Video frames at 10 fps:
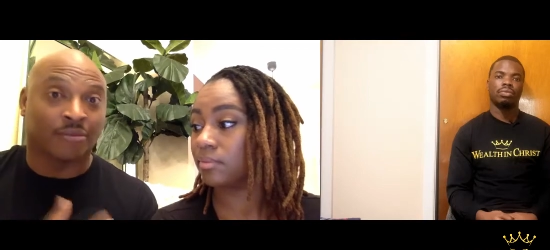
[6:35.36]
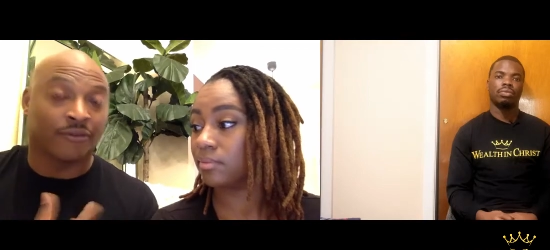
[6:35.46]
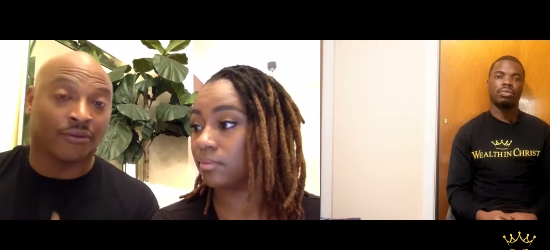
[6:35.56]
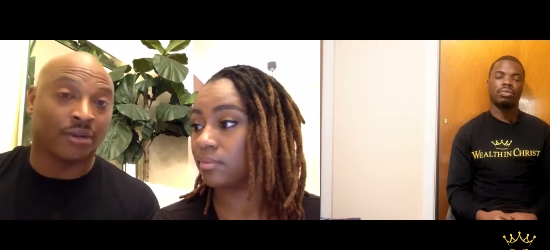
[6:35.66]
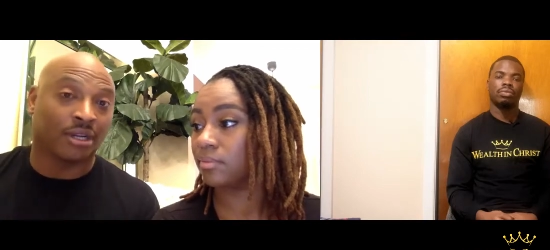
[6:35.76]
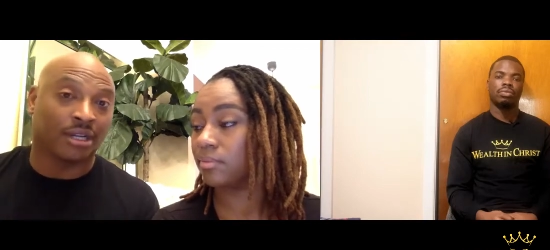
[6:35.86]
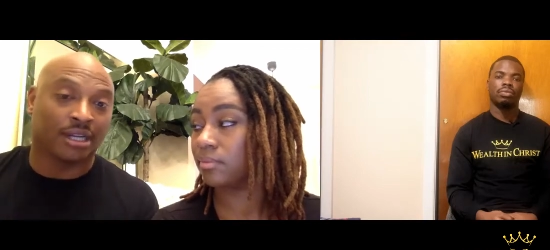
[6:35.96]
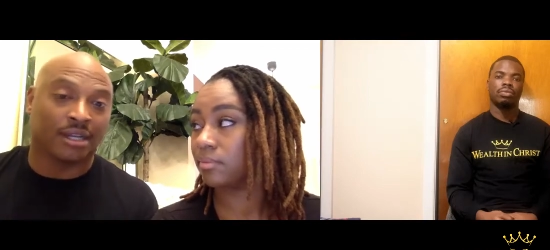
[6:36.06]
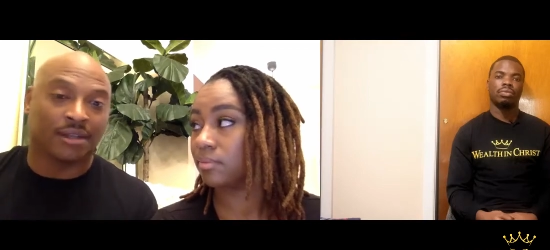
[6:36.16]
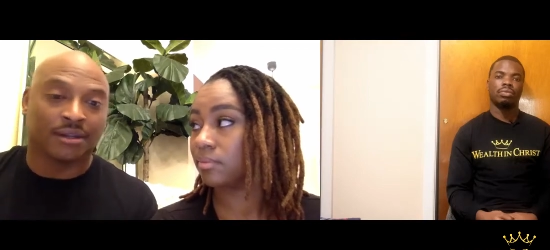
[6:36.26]
Speaker 1: for one
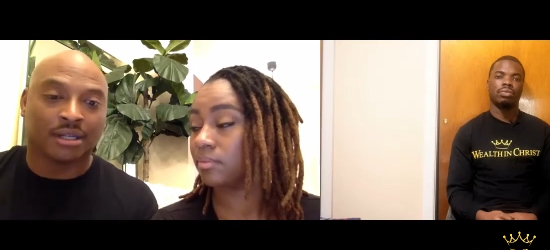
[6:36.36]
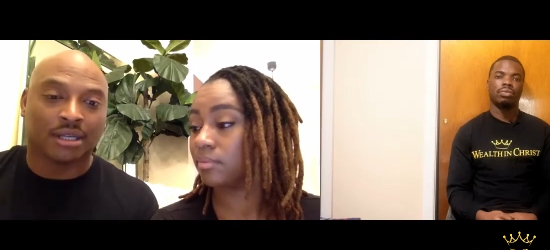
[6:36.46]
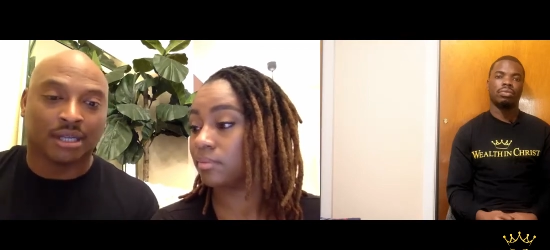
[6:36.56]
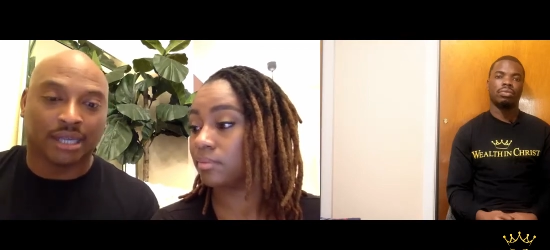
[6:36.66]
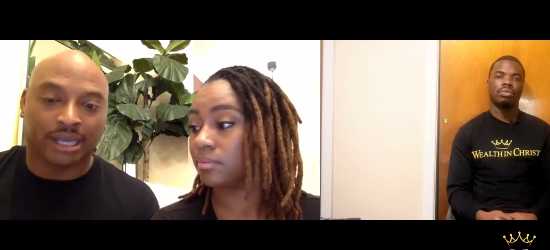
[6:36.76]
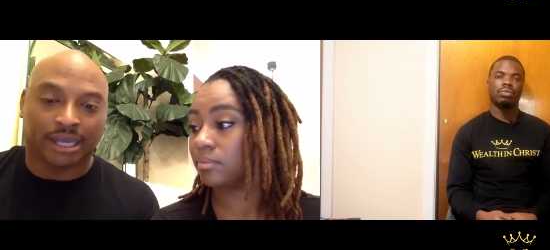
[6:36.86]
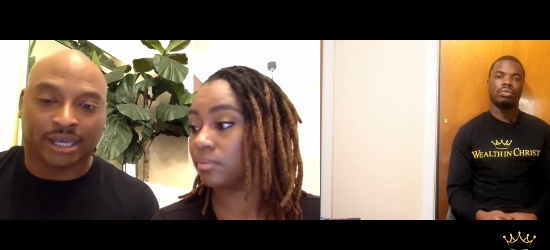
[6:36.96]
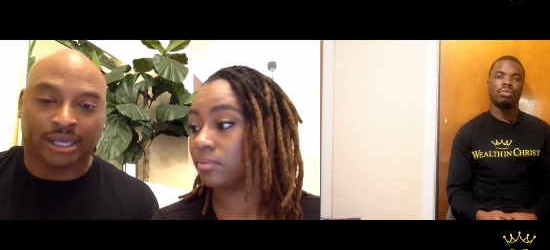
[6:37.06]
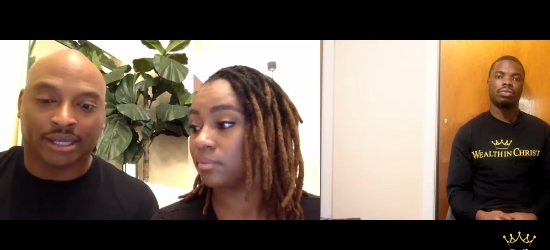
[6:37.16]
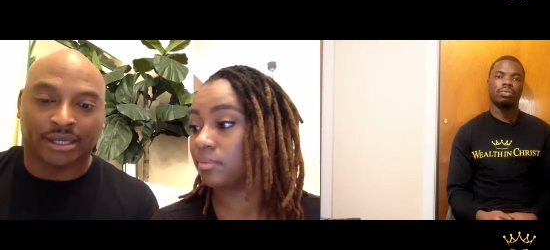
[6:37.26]
another.
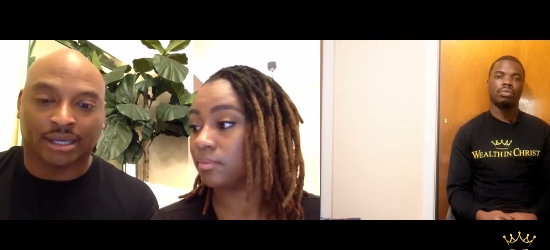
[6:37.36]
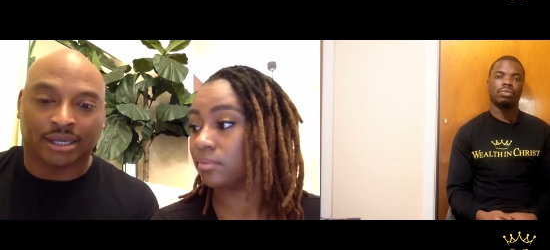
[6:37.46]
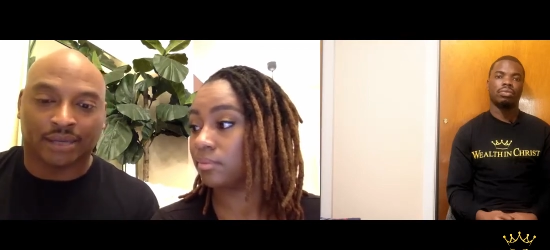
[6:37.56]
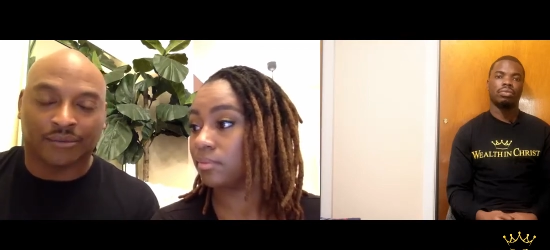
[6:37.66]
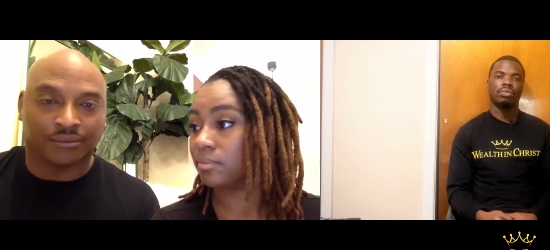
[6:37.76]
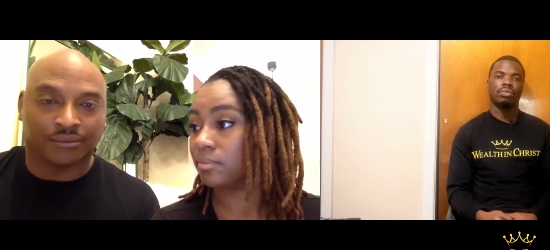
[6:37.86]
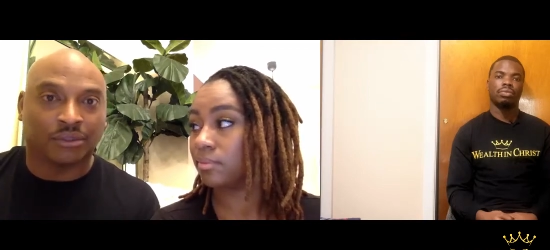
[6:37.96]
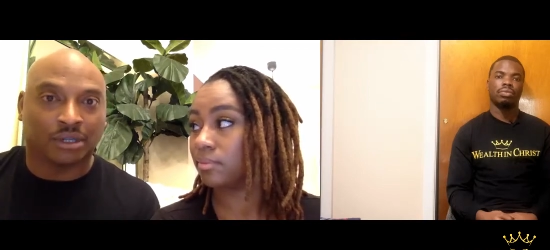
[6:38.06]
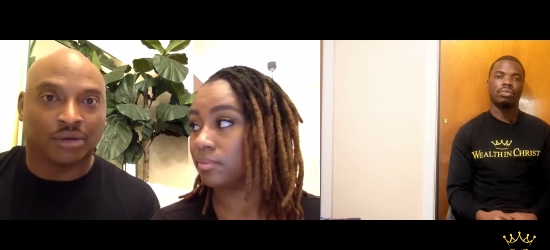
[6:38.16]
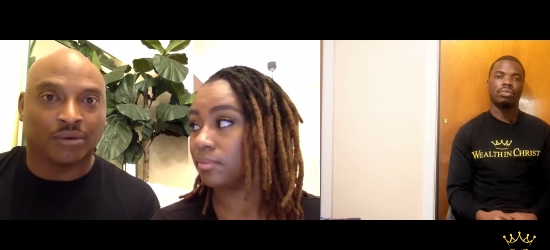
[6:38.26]
And, uh, you
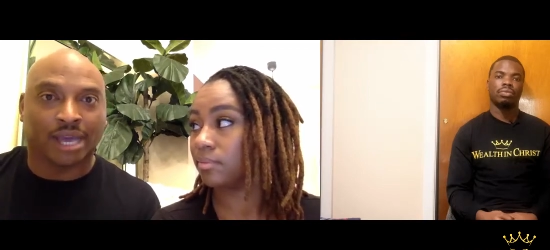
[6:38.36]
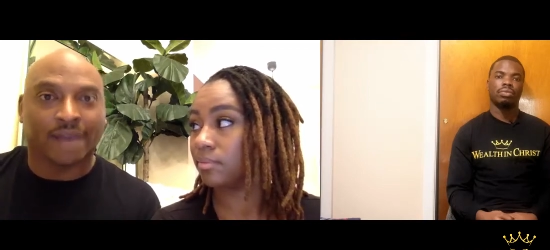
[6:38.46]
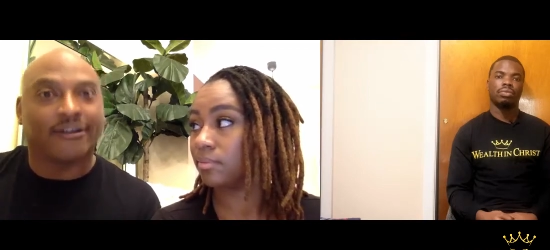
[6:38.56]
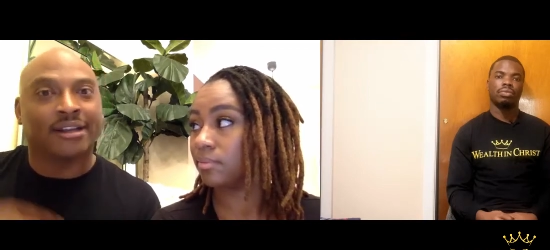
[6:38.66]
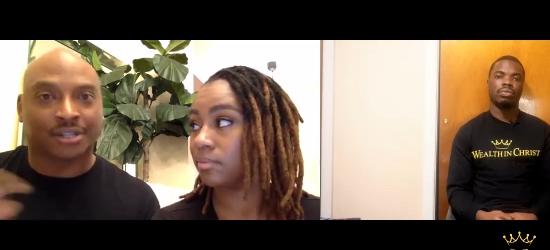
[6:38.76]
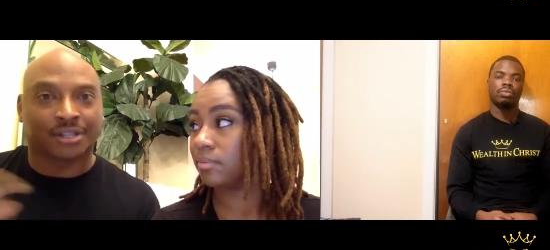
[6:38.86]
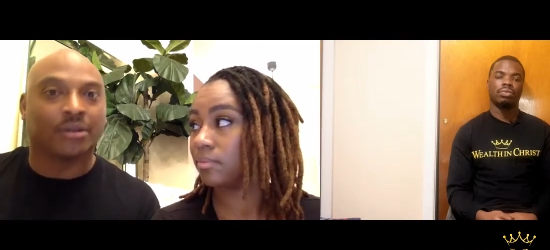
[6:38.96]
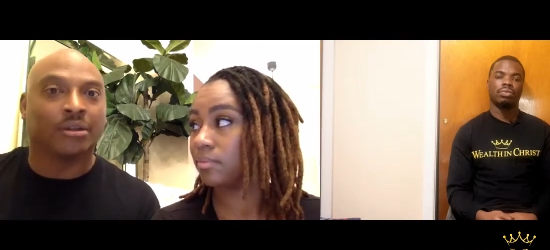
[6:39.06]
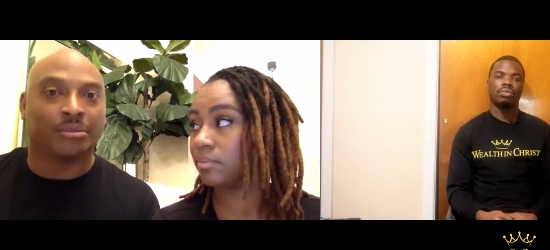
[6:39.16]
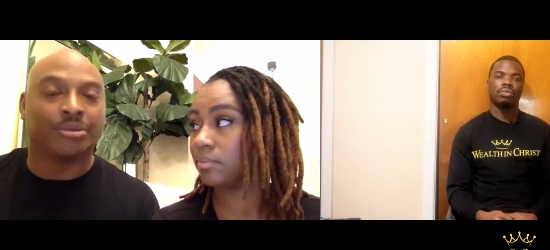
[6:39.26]
know, we have our circle
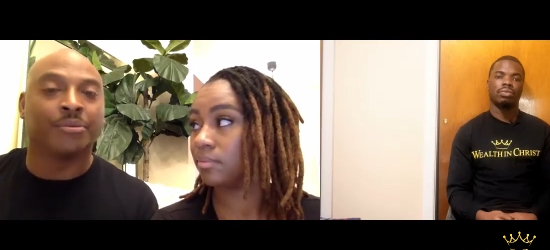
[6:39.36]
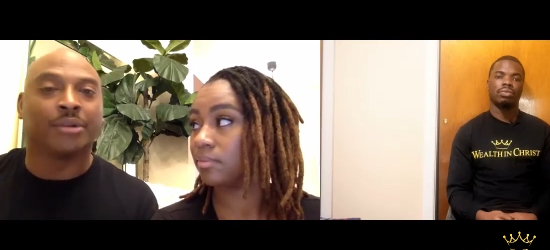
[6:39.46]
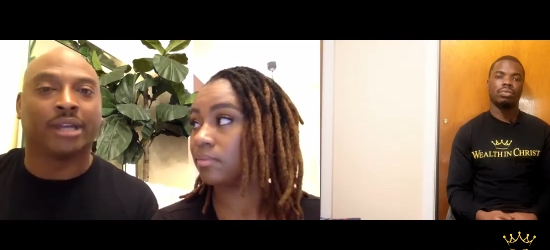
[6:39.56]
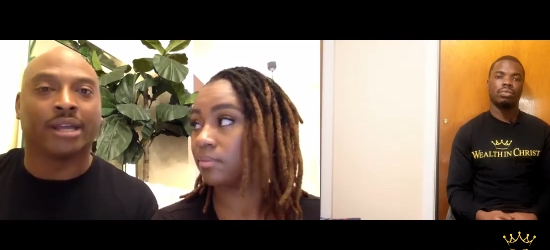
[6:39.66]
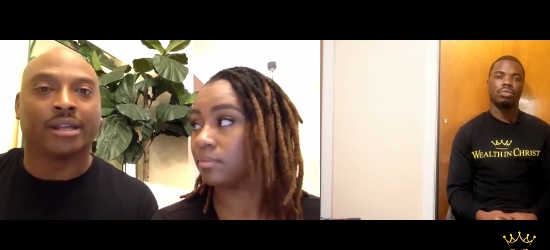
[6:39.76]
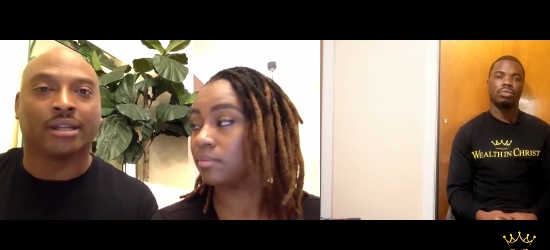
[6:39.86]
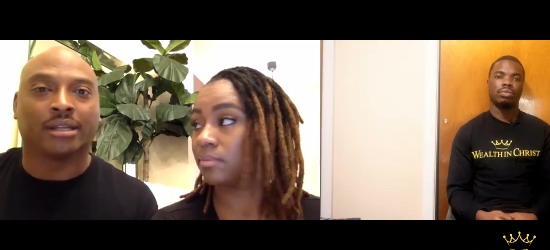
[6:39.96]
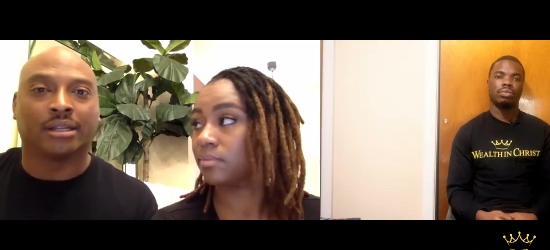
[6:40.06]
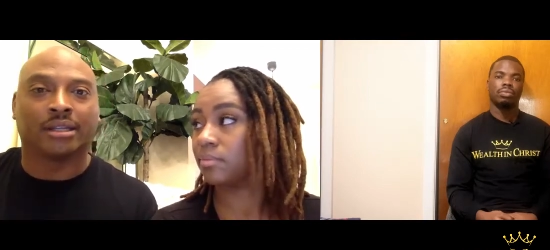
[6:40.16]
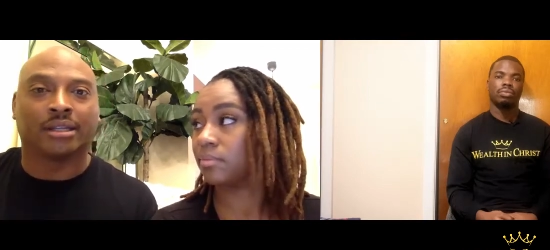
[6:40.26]
of people that,
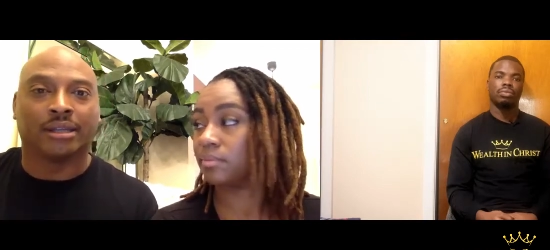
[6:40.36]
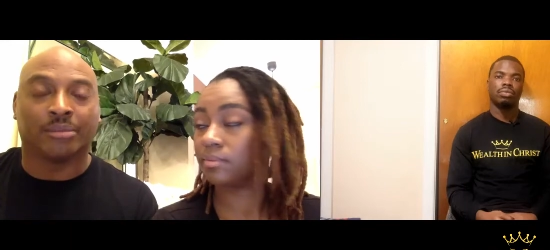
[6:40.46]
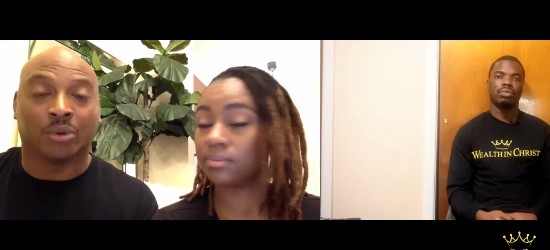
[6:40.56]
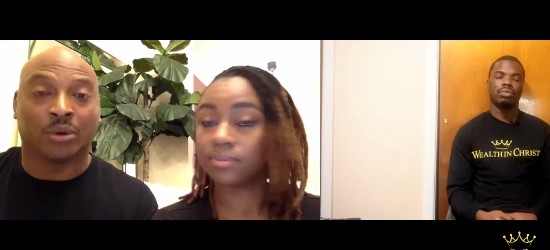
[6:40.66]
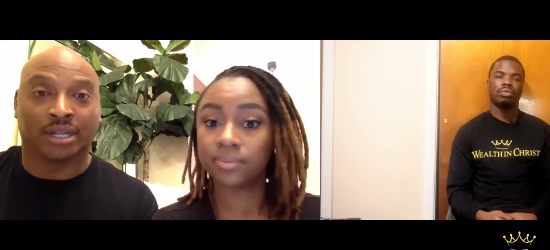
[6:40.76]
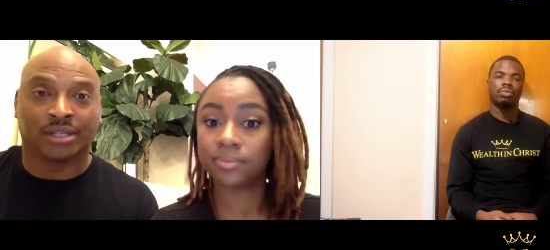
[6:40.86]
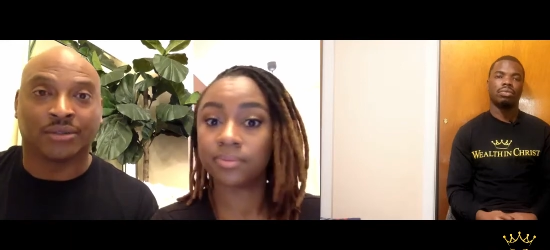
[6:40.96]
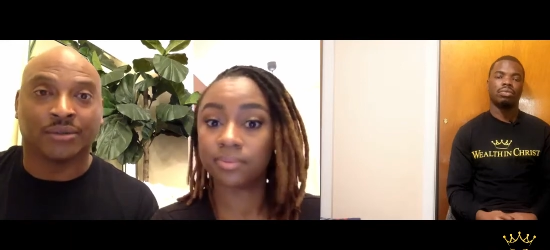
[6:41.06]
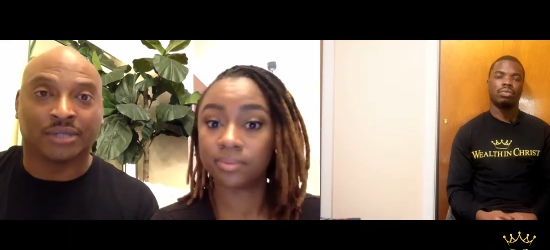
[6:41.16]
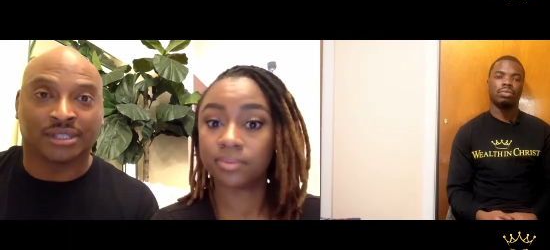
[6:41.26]
that poured
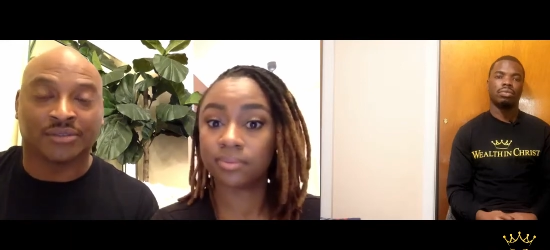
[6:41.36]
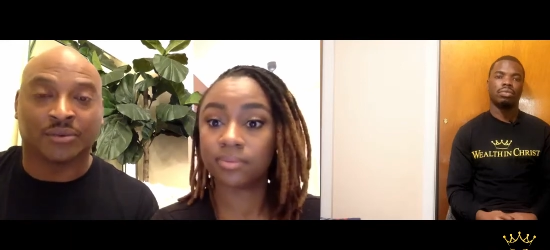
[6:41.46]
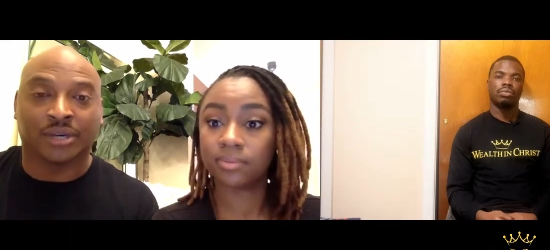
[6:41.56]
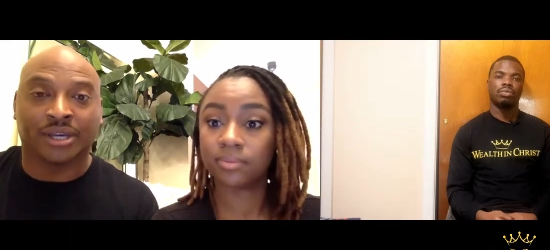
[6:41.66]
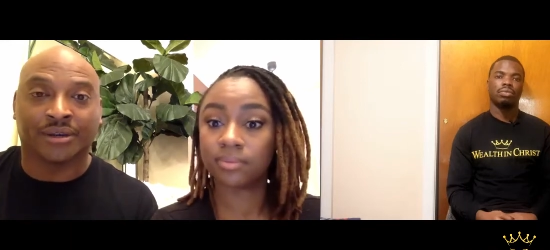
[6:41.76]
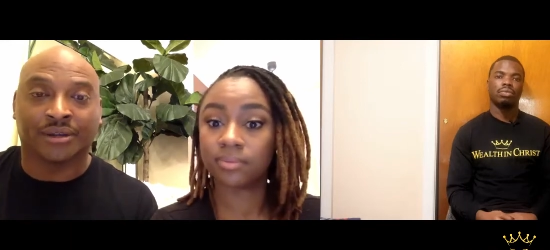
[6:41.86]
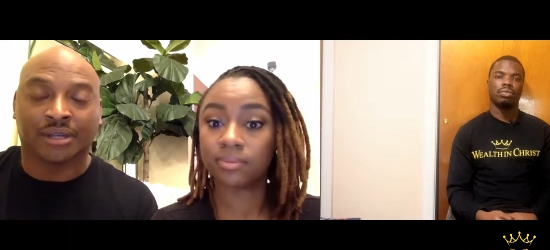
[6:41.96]
into us as well.